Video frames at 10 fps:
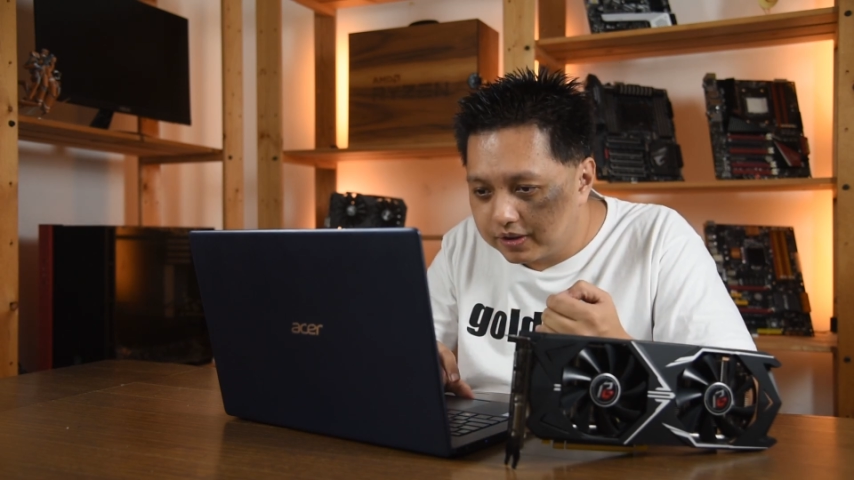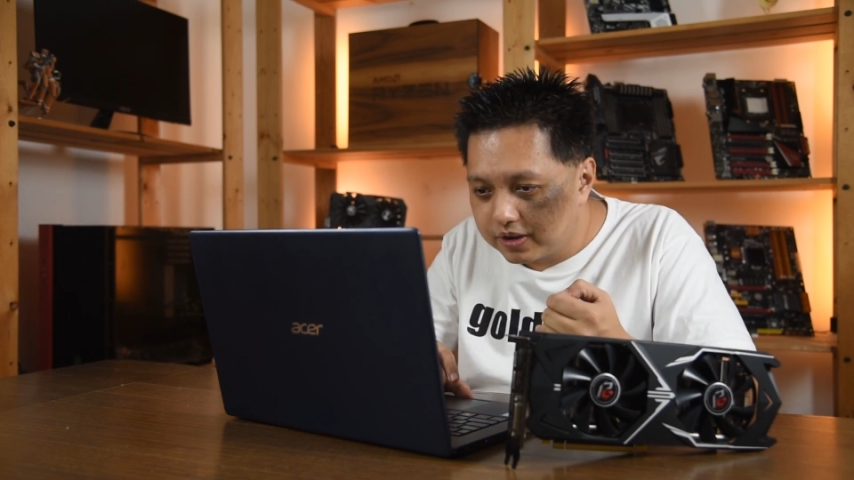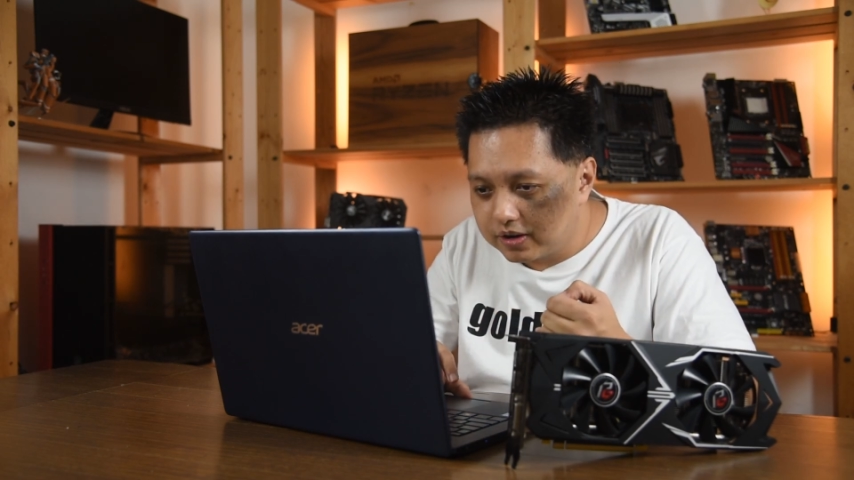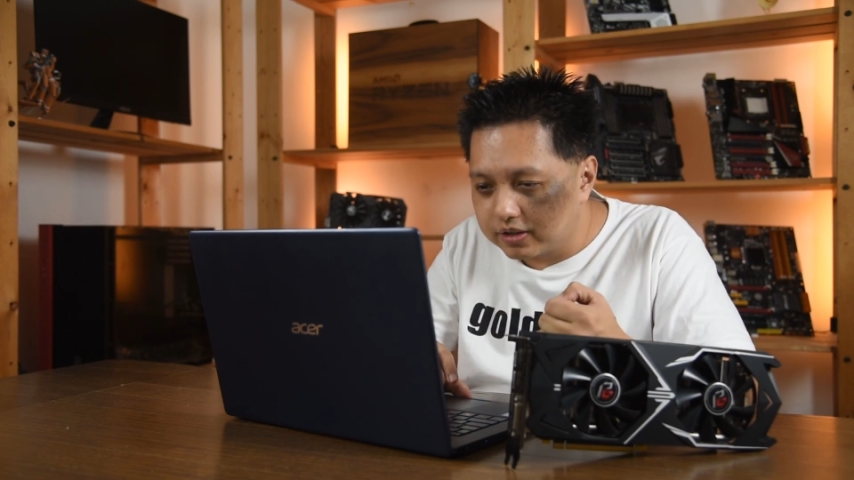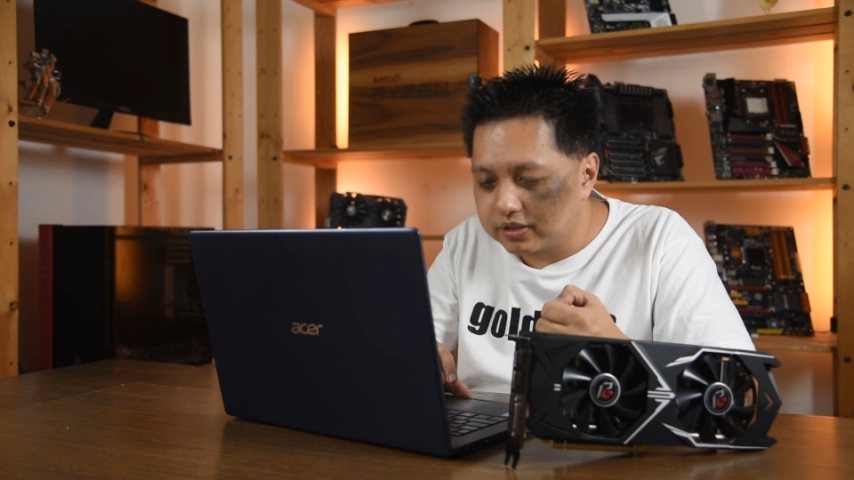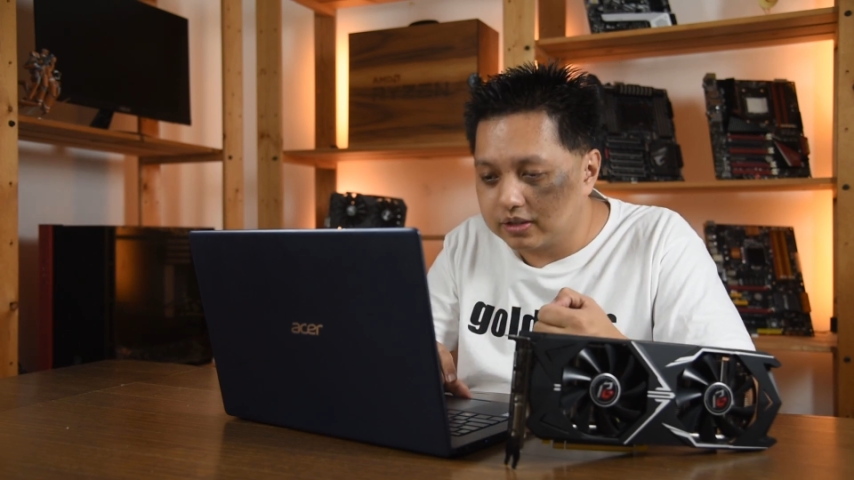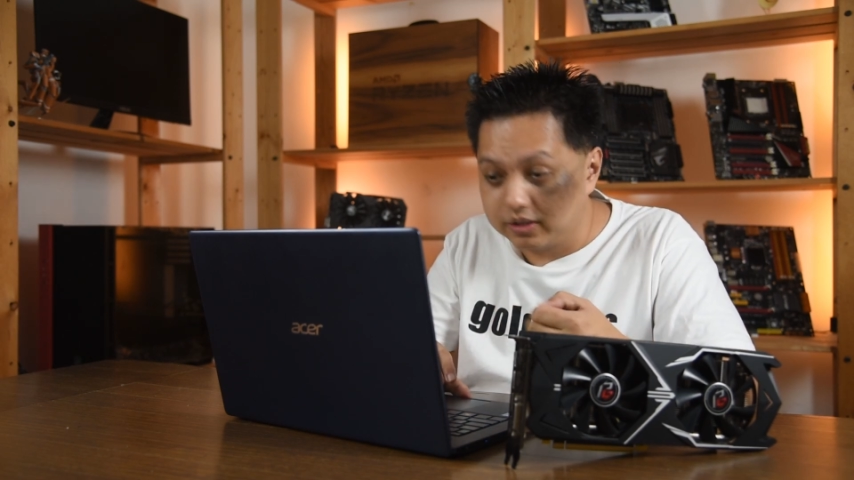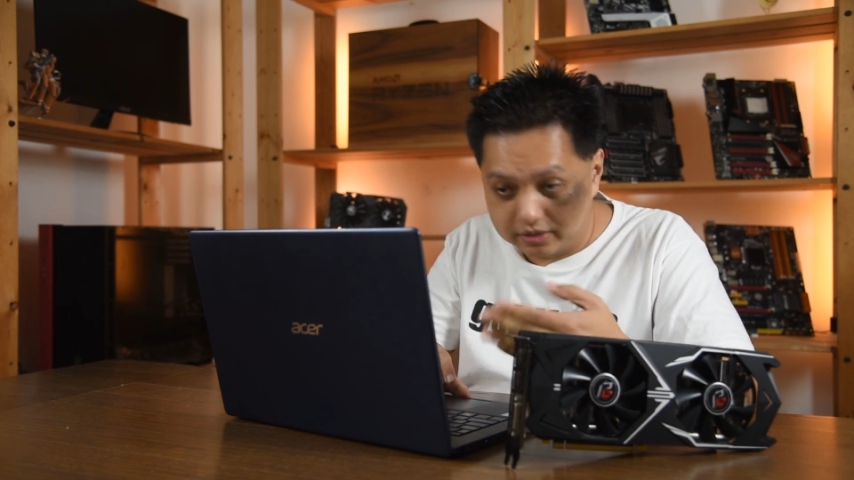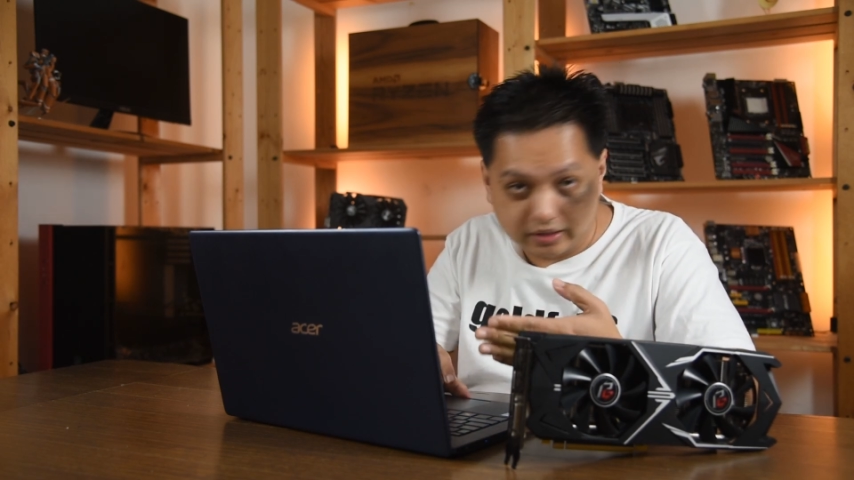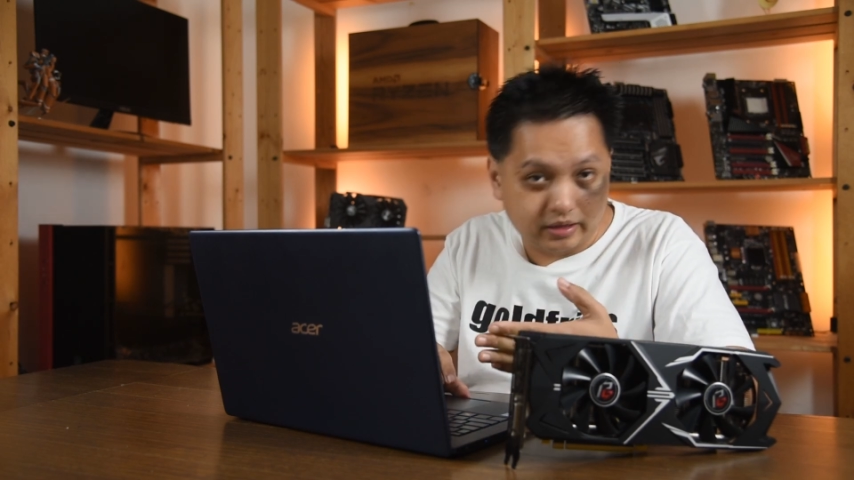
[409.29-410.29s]
Here is
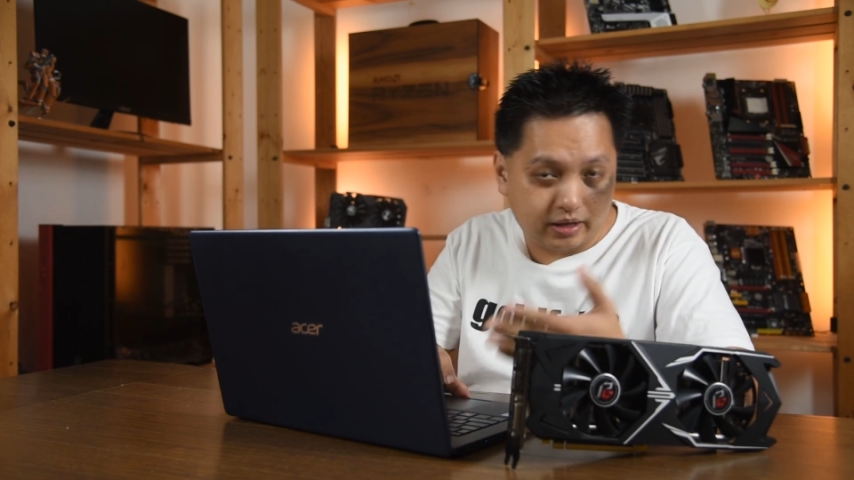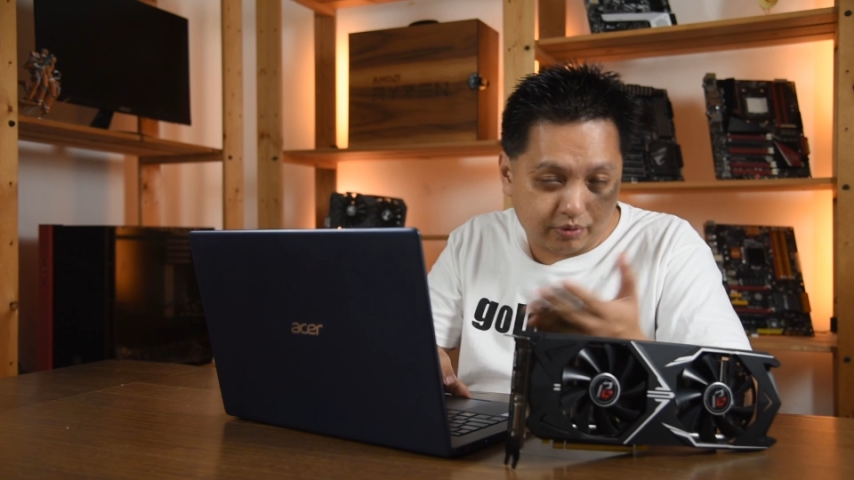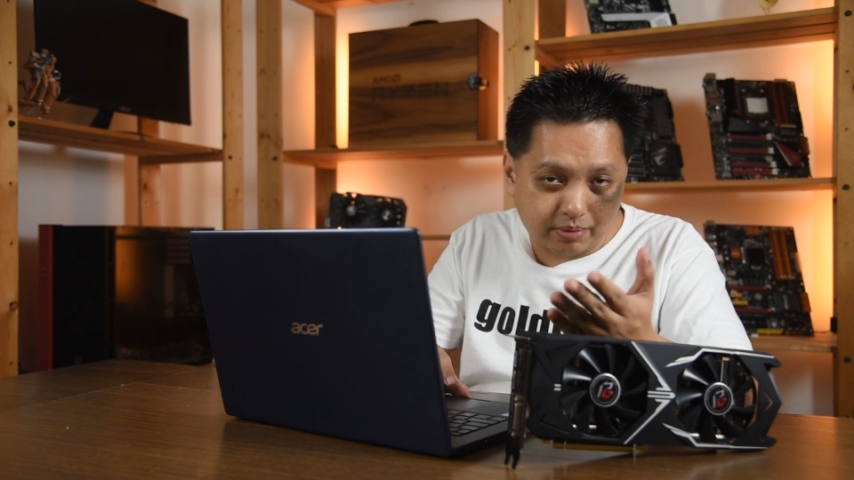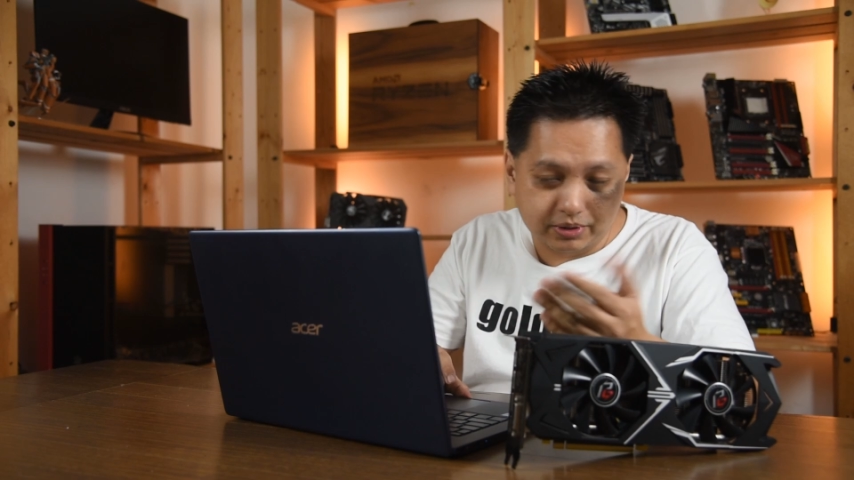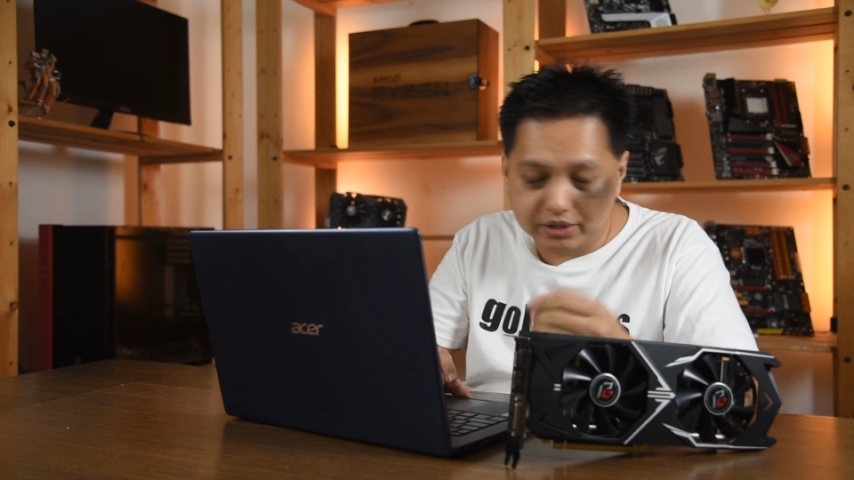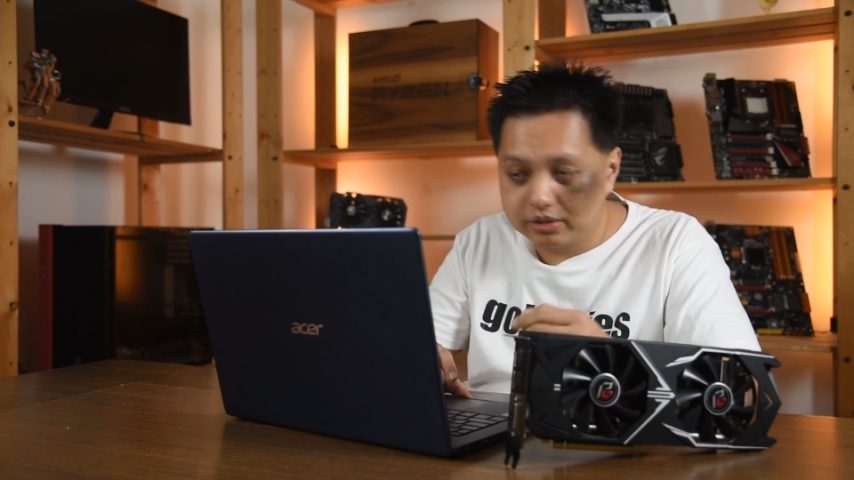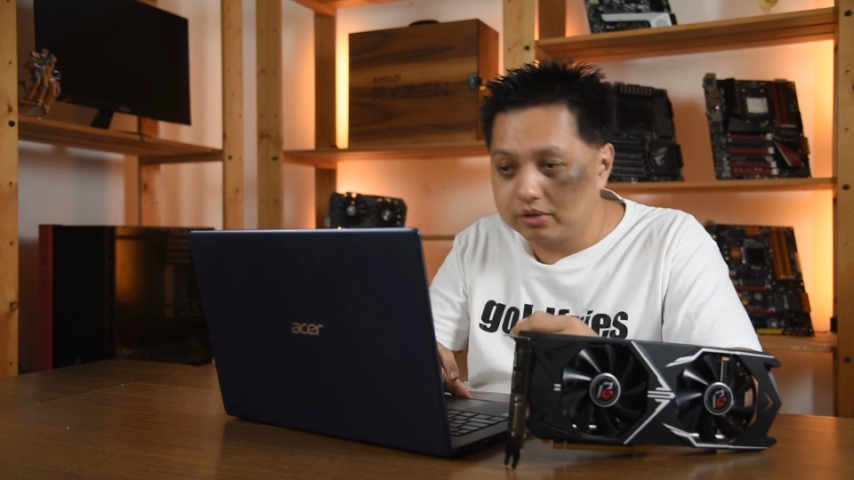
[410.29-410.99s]
like what I mentioned